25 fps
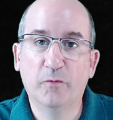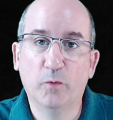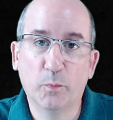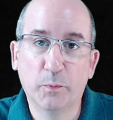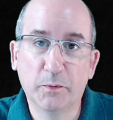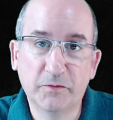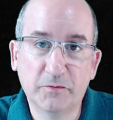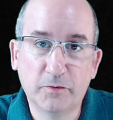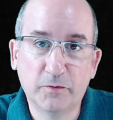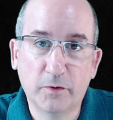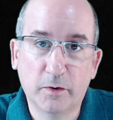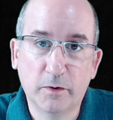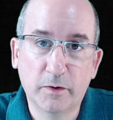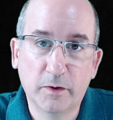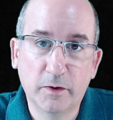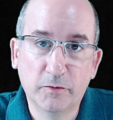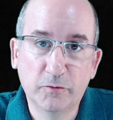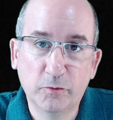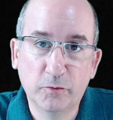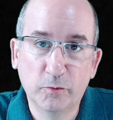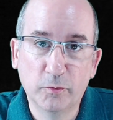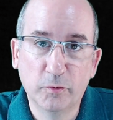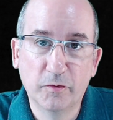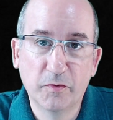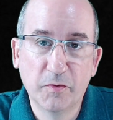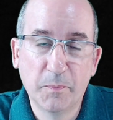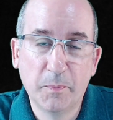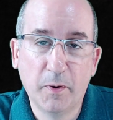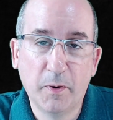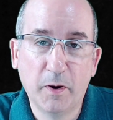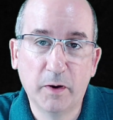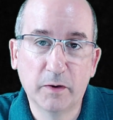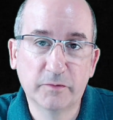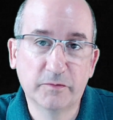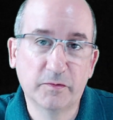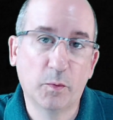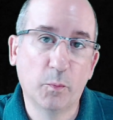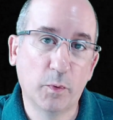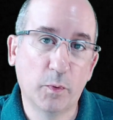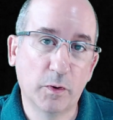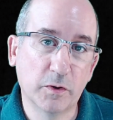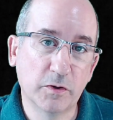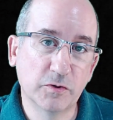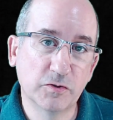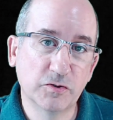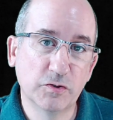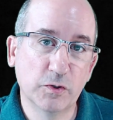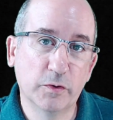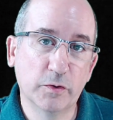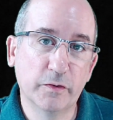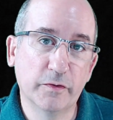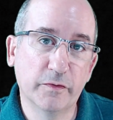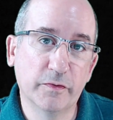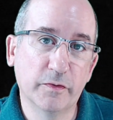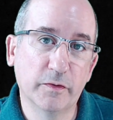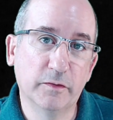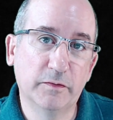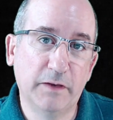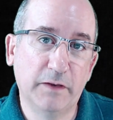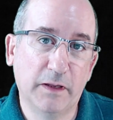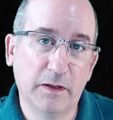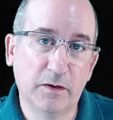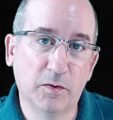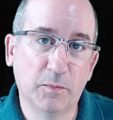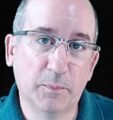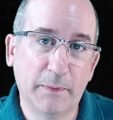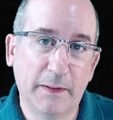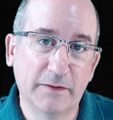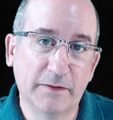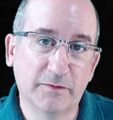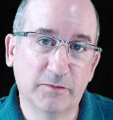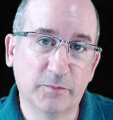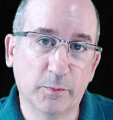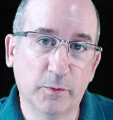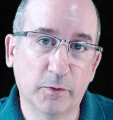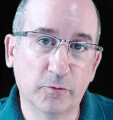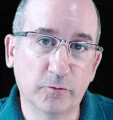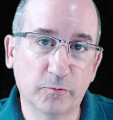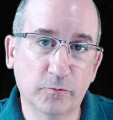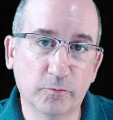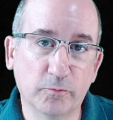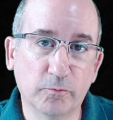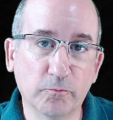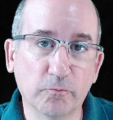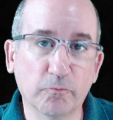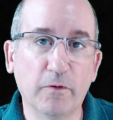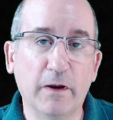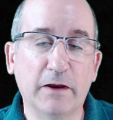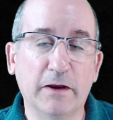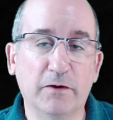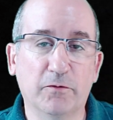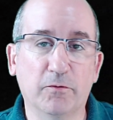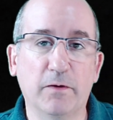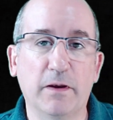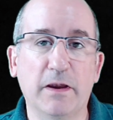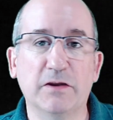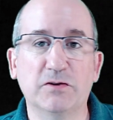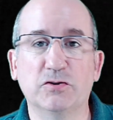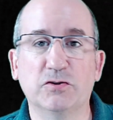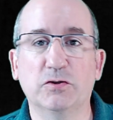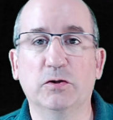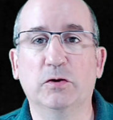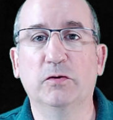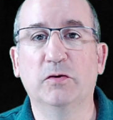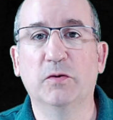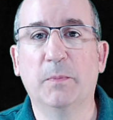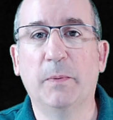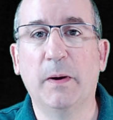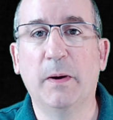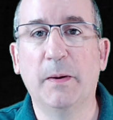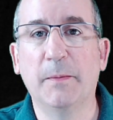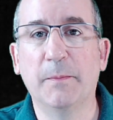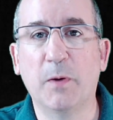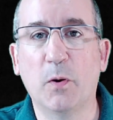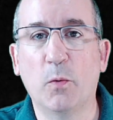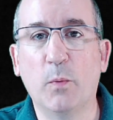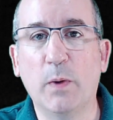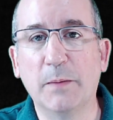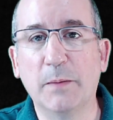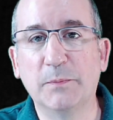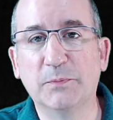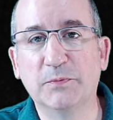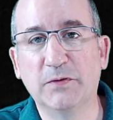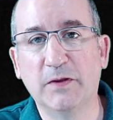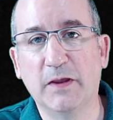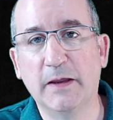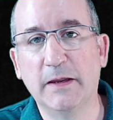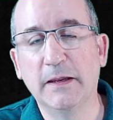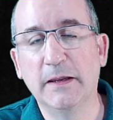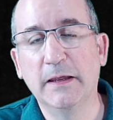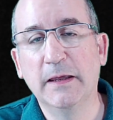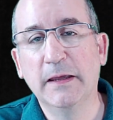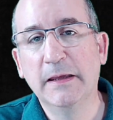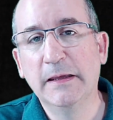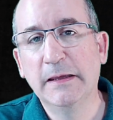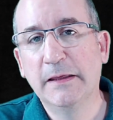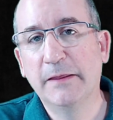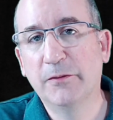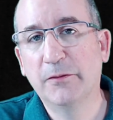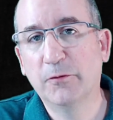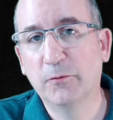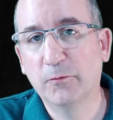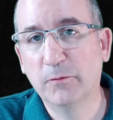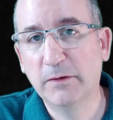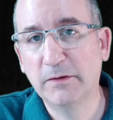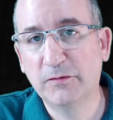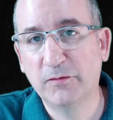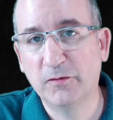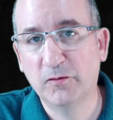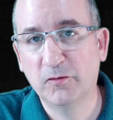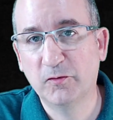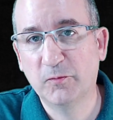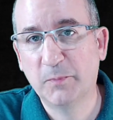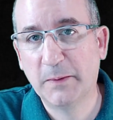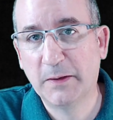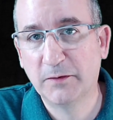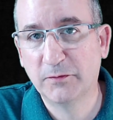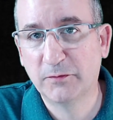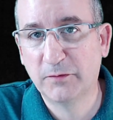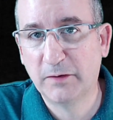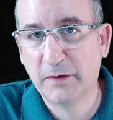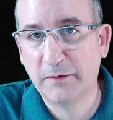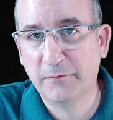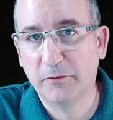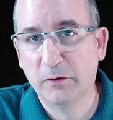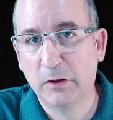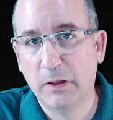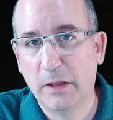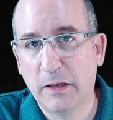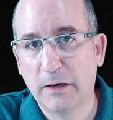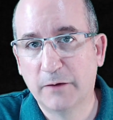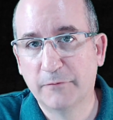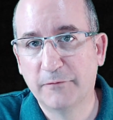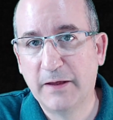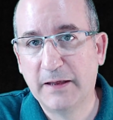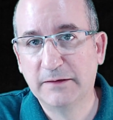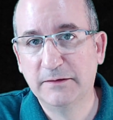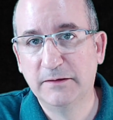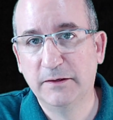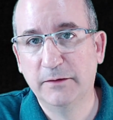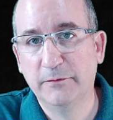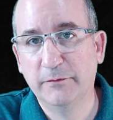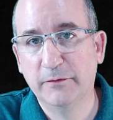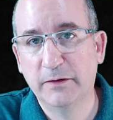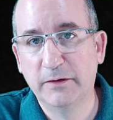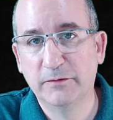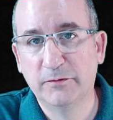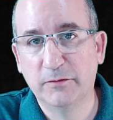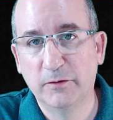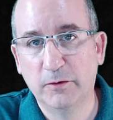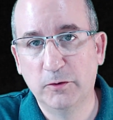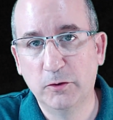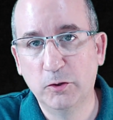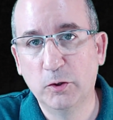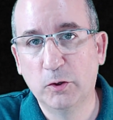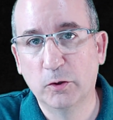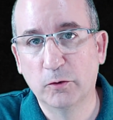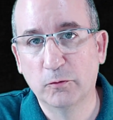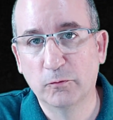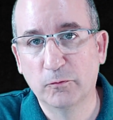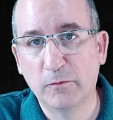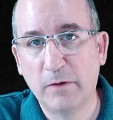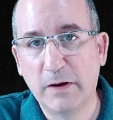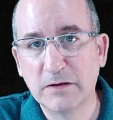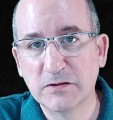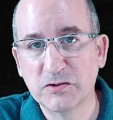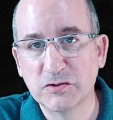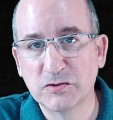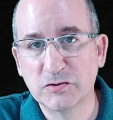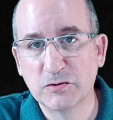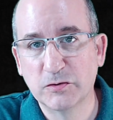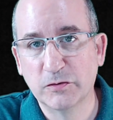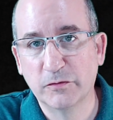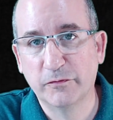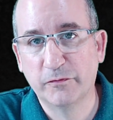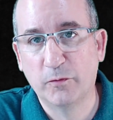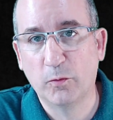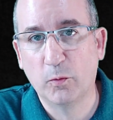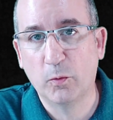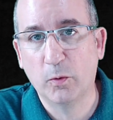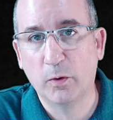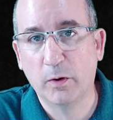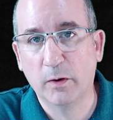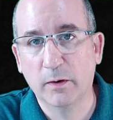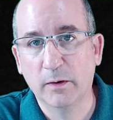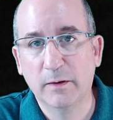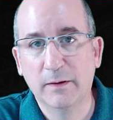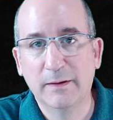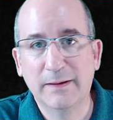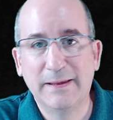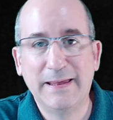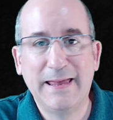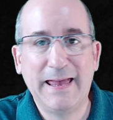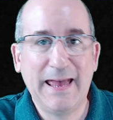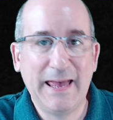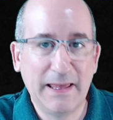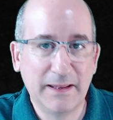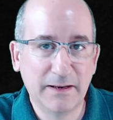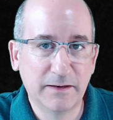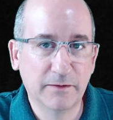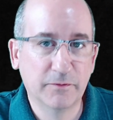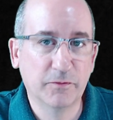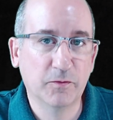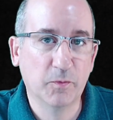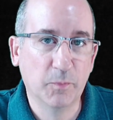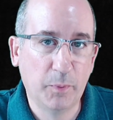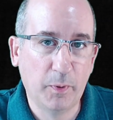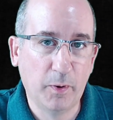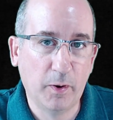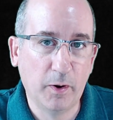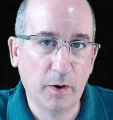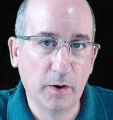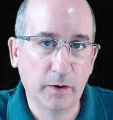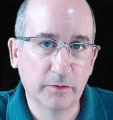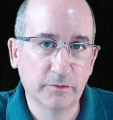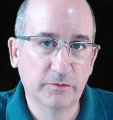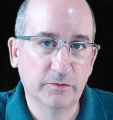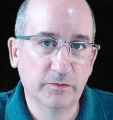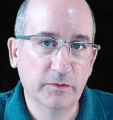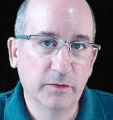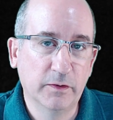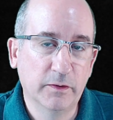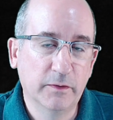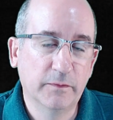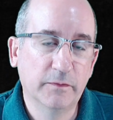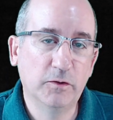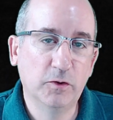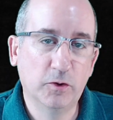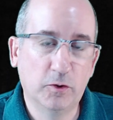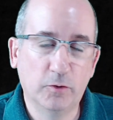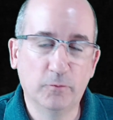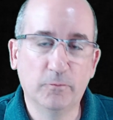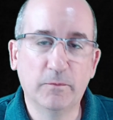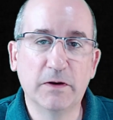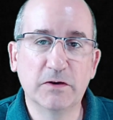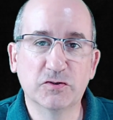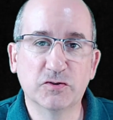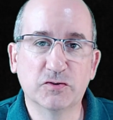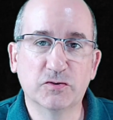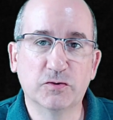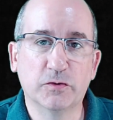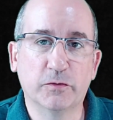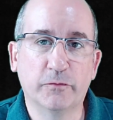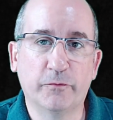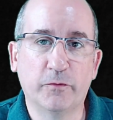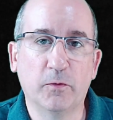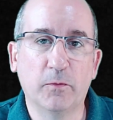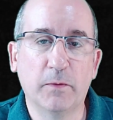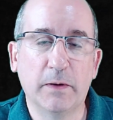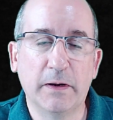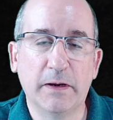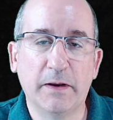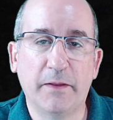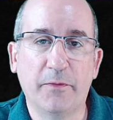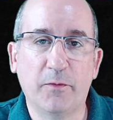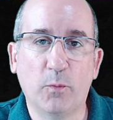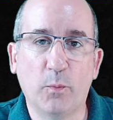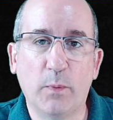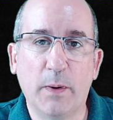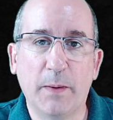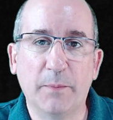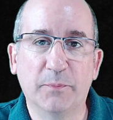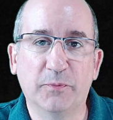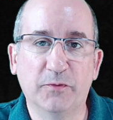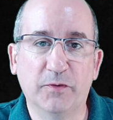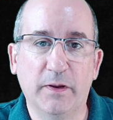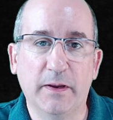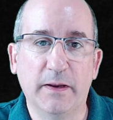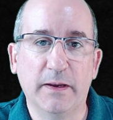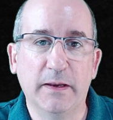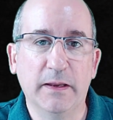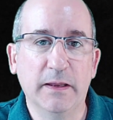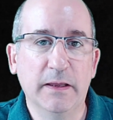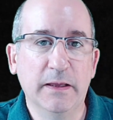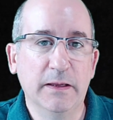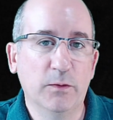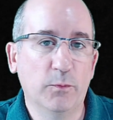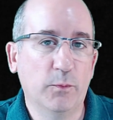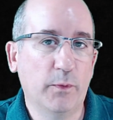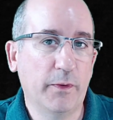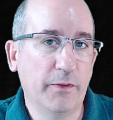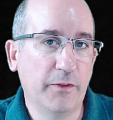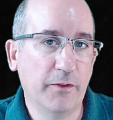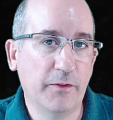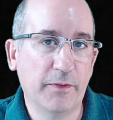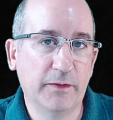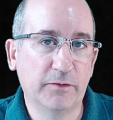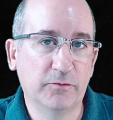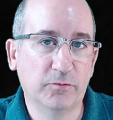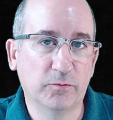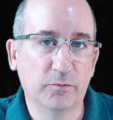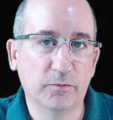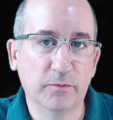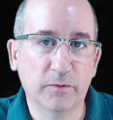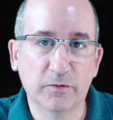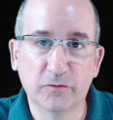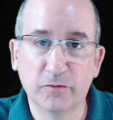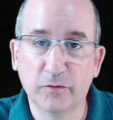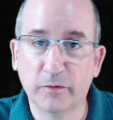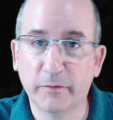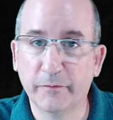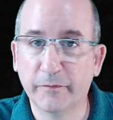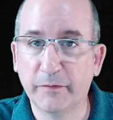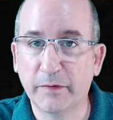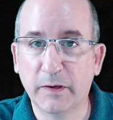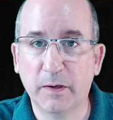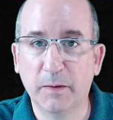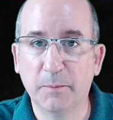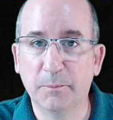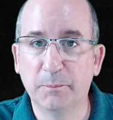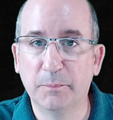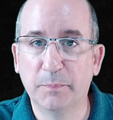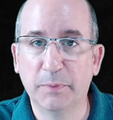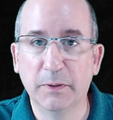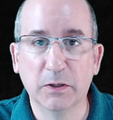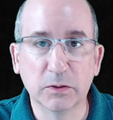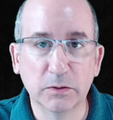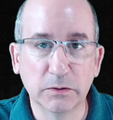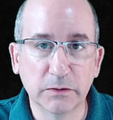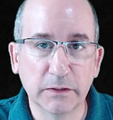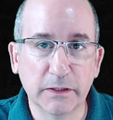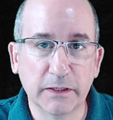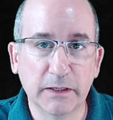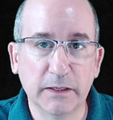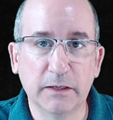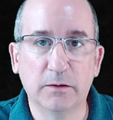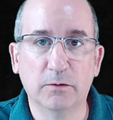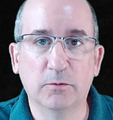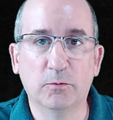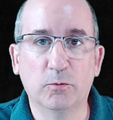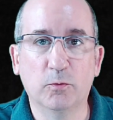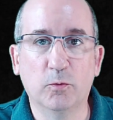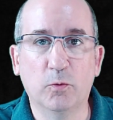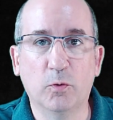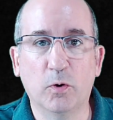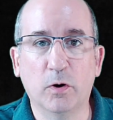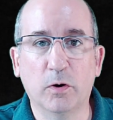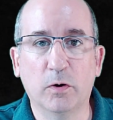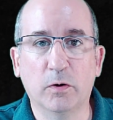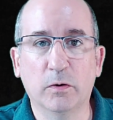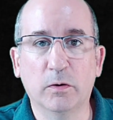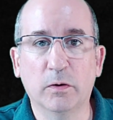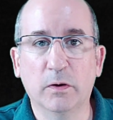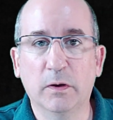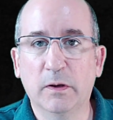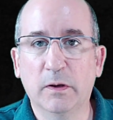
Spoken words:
we start our tour of the parks, I wanted to show you the town of Plattsburgh's recreational department website. And the reason is because they have a lot of activities that you can register for at their parks that you can register for right on their website. Whether that's reserving a building or,